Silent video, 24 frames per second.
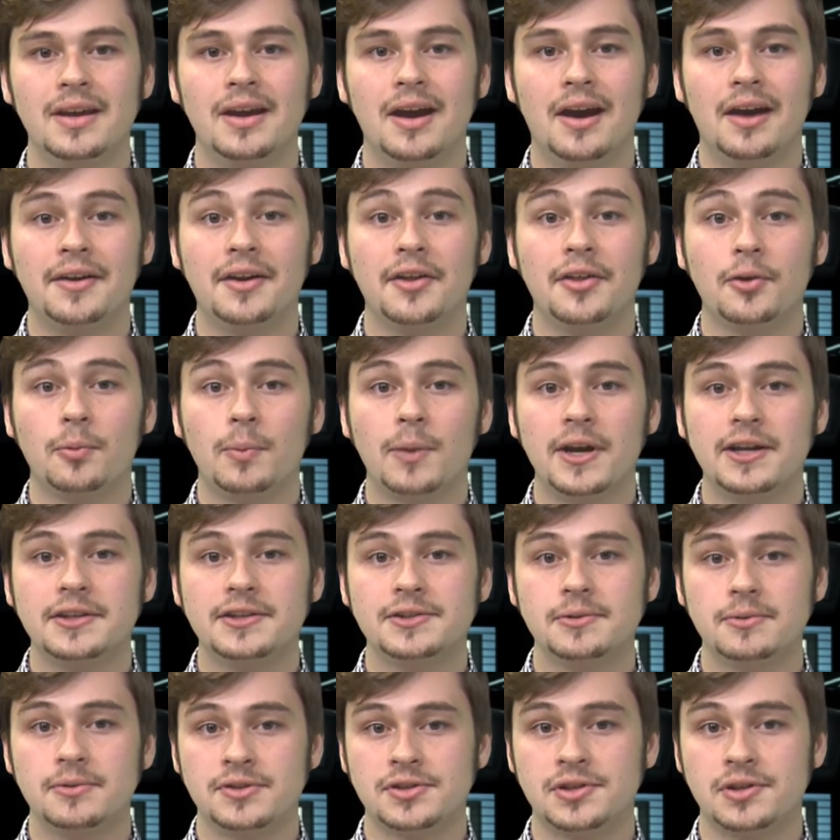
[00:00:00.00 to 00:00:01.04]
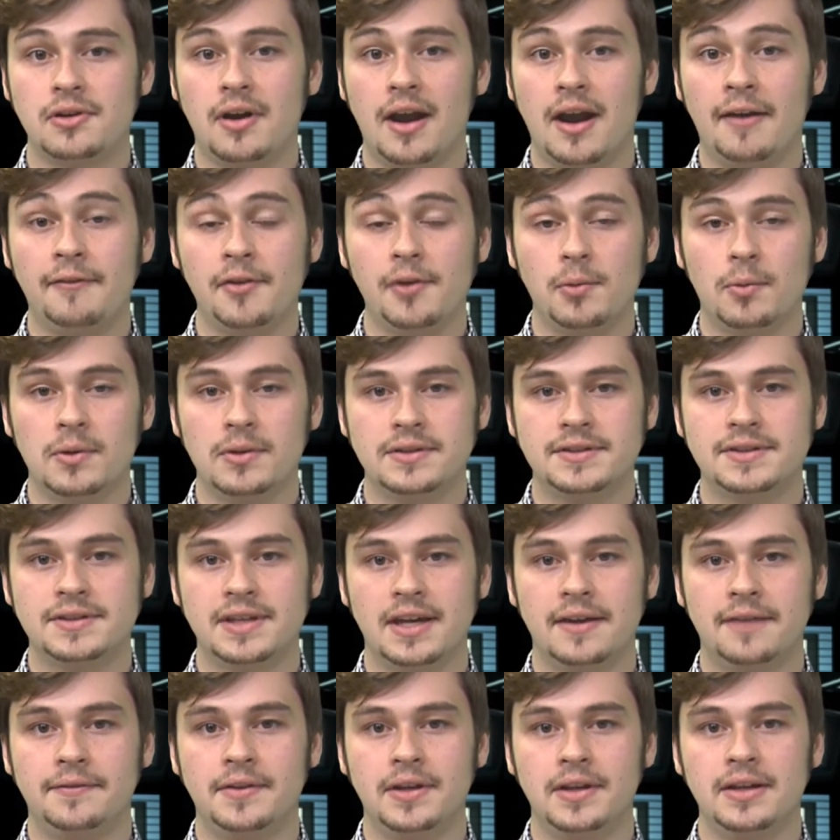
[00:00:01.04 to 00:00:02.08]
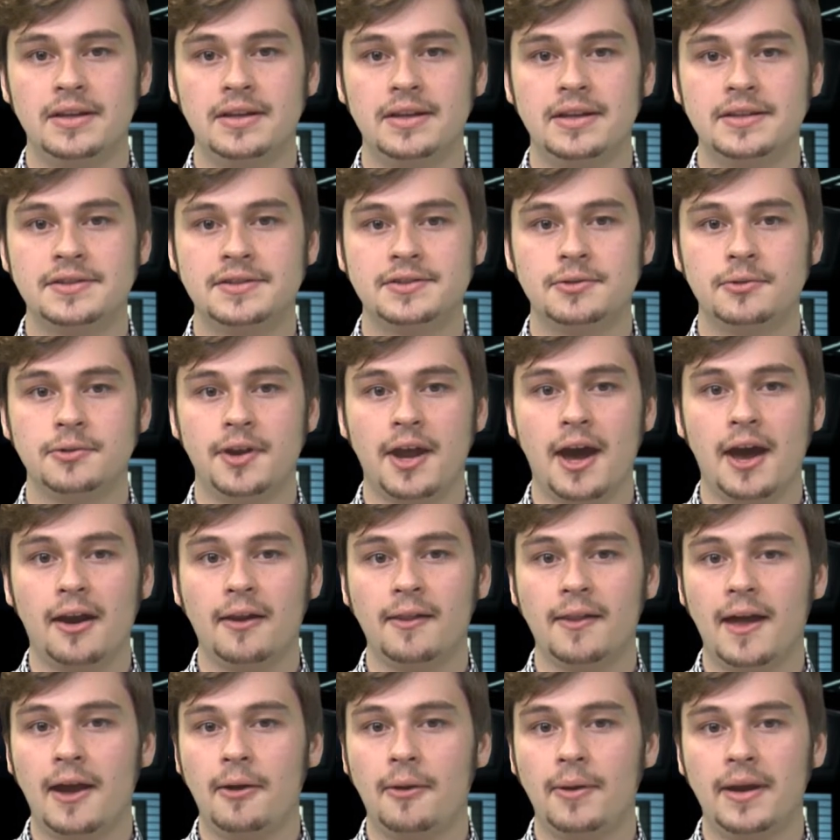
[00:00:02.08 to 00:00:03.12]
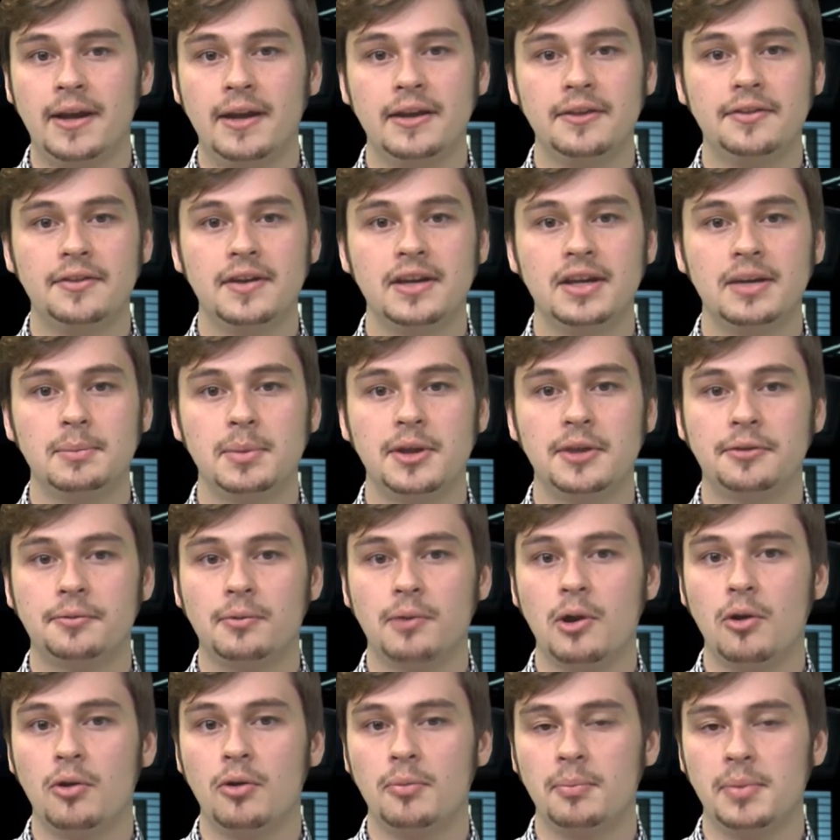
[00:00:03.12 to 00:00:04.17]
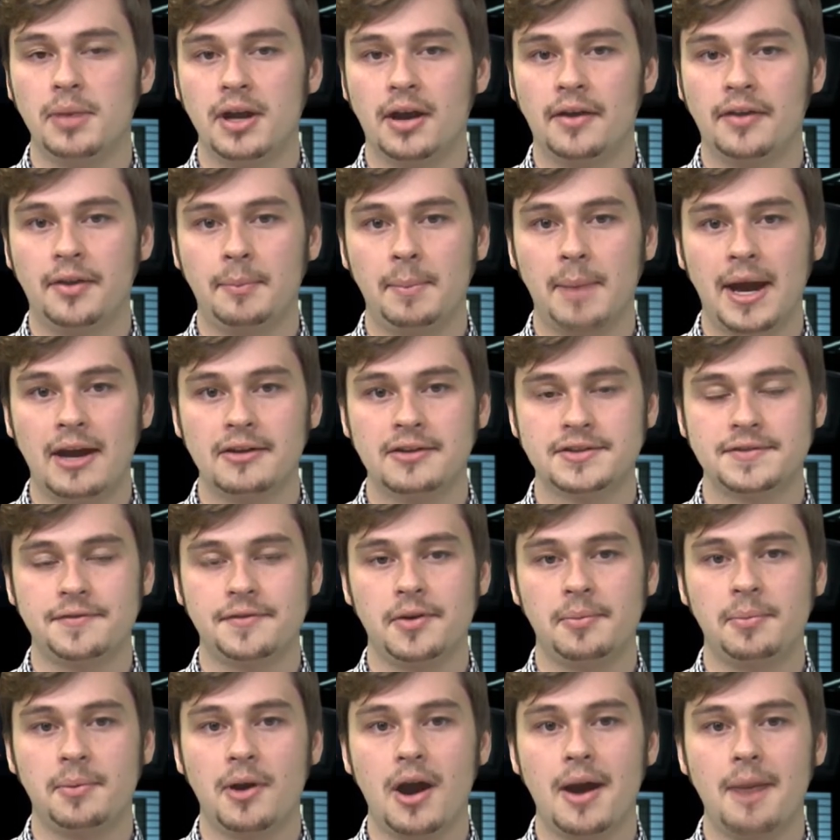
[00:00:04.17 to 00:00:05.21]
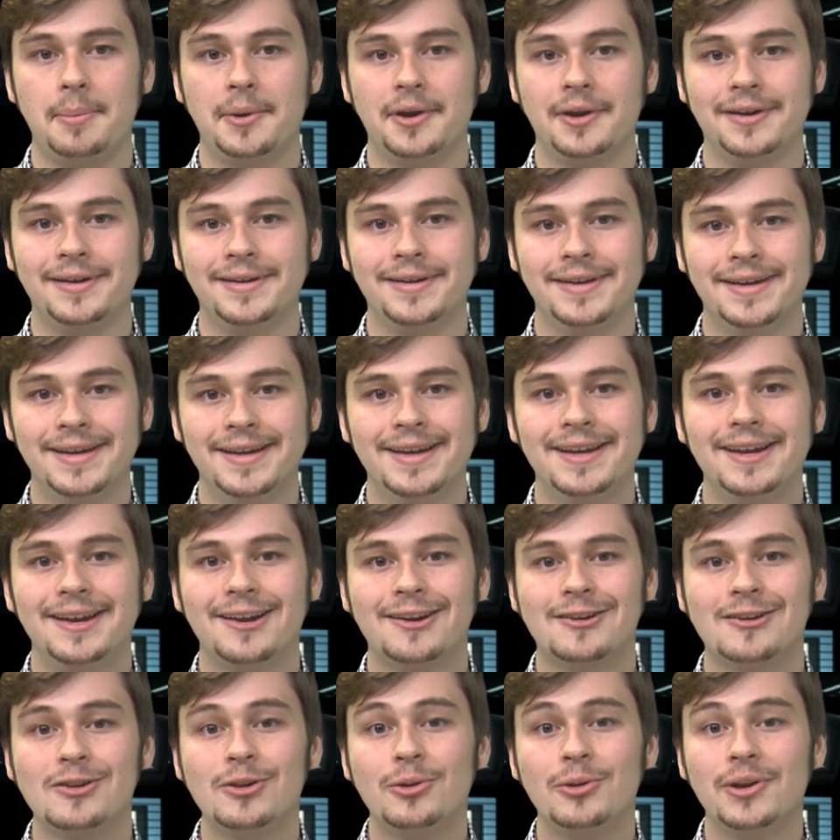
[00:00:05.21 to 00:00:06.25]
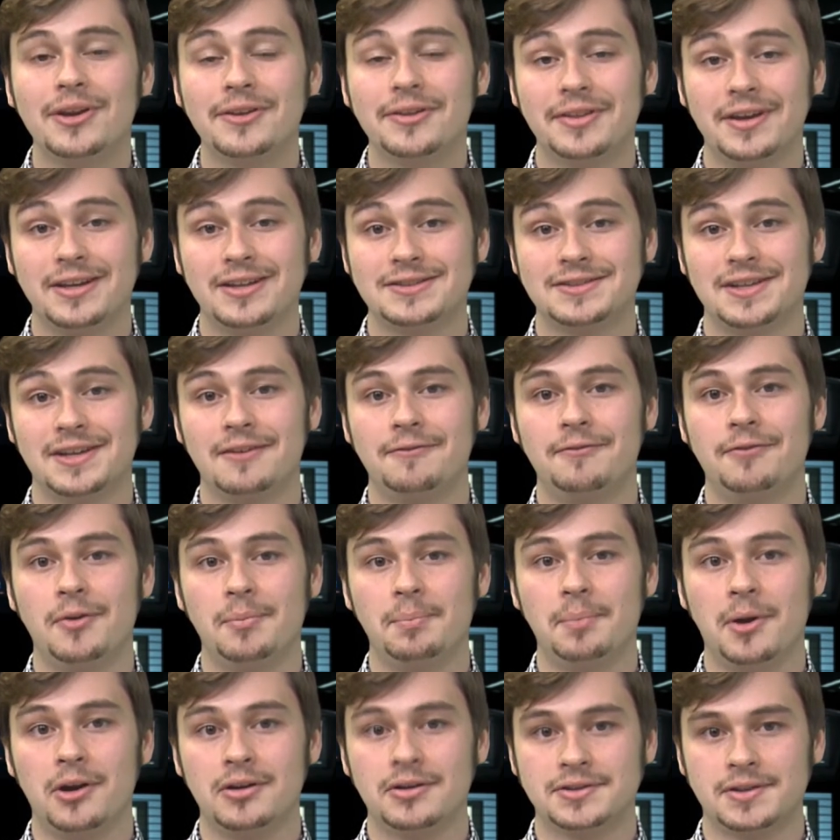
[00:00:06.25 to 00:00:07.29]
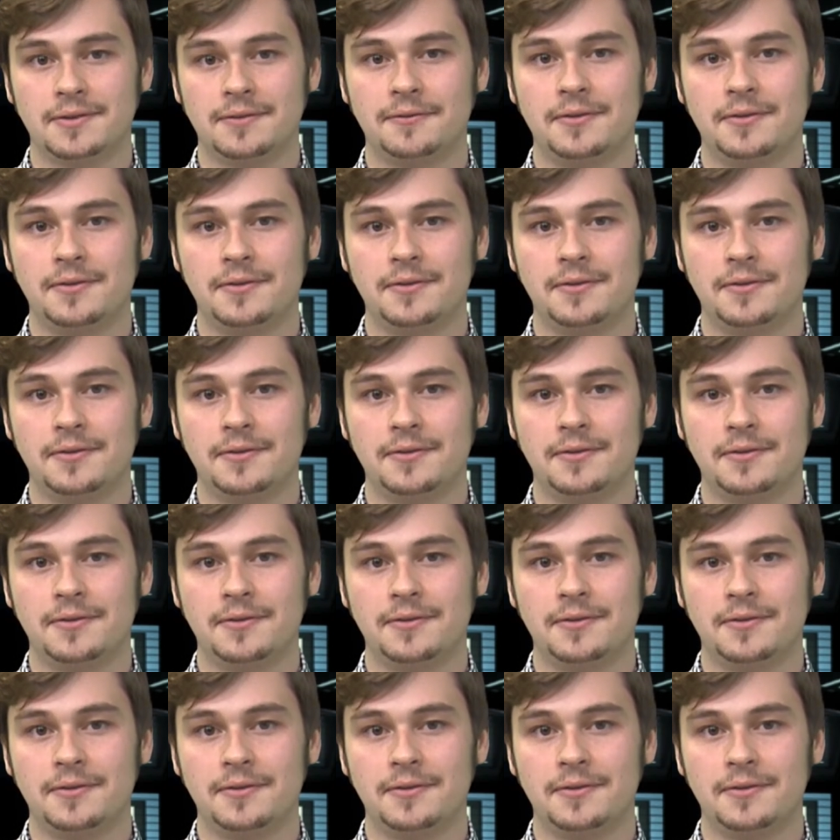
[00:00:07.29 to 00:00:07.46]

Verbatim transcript: Another way to ensure everyone's safety is to not allow anything to be thrown beyond the bounds of your property, including things like footballs or